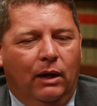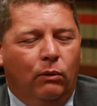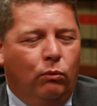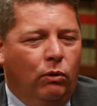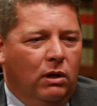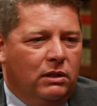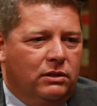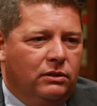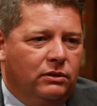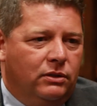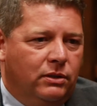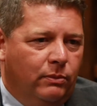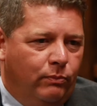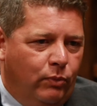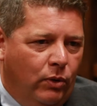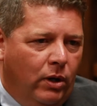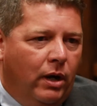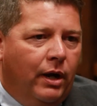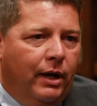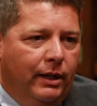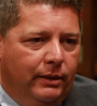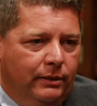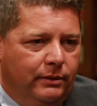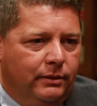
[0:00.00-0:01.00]
I wasn't
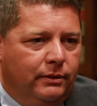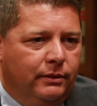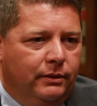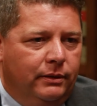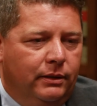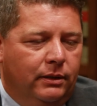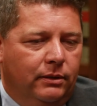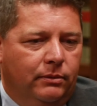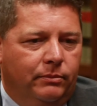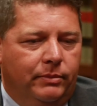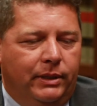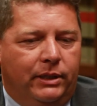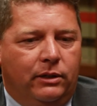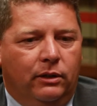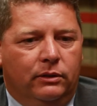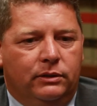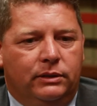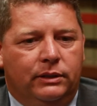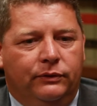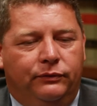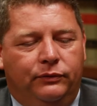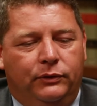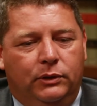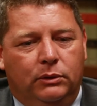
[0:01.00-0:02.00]
surprised
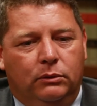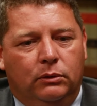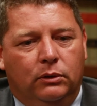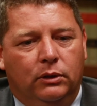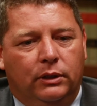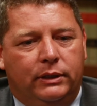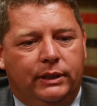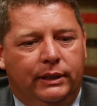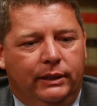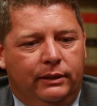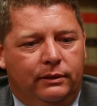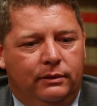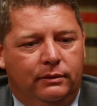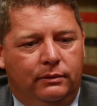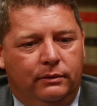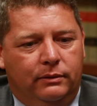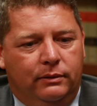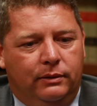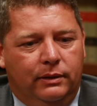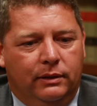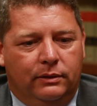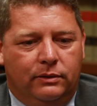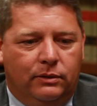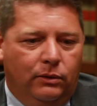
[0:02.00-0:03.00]
because if you look at
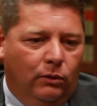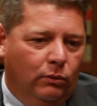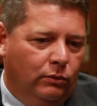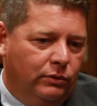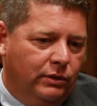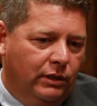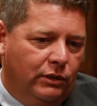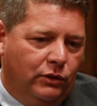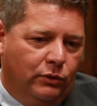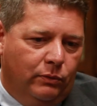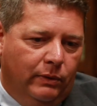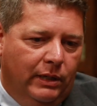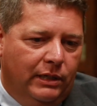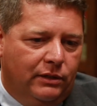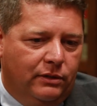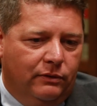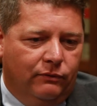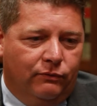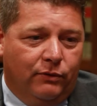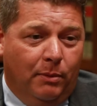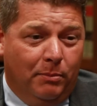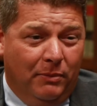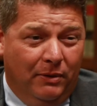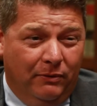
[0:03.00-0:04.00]
this whole
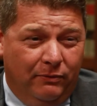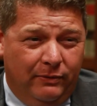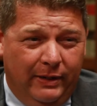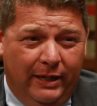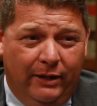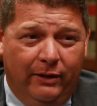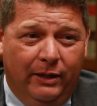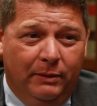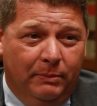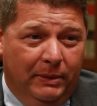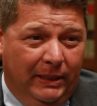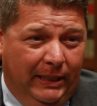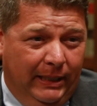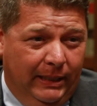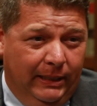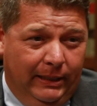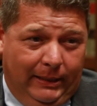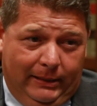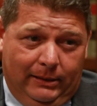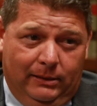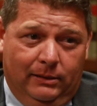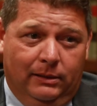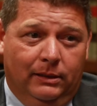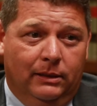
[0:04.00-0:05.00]
situation from the very
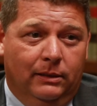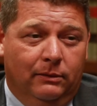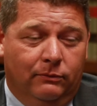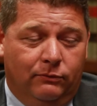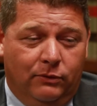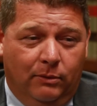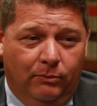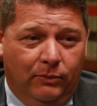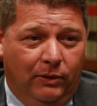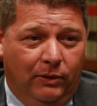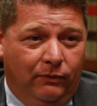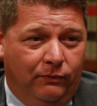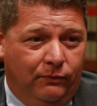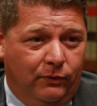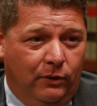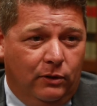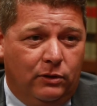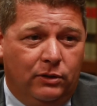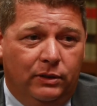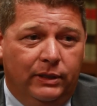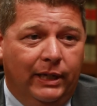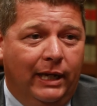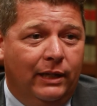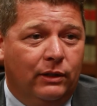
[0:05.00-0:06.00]
beginning, from the
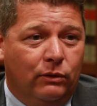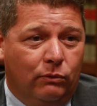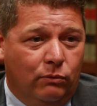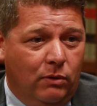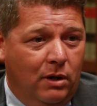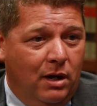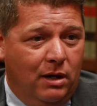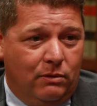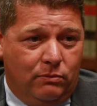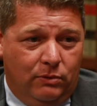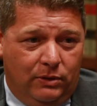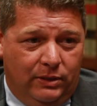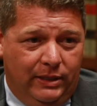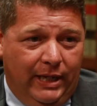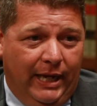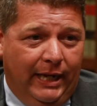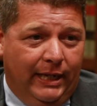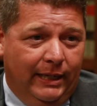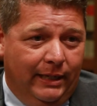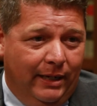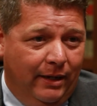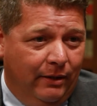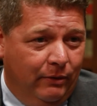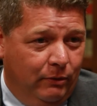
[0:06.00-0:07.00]
first day the rock was
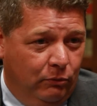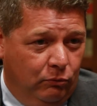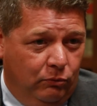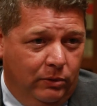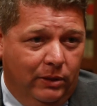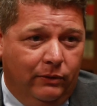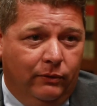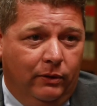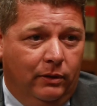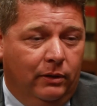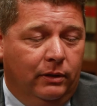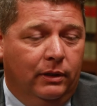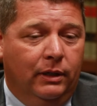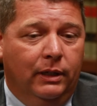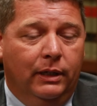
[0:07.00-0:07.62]
taken out of the river,